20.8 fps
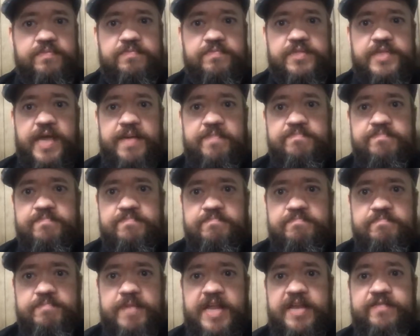same
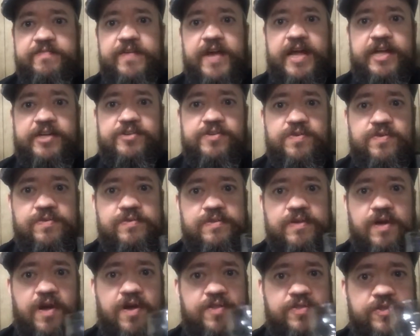manufacturer,
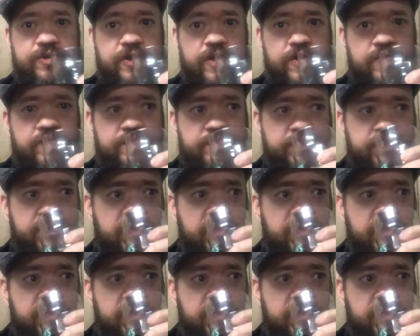Hearth Home.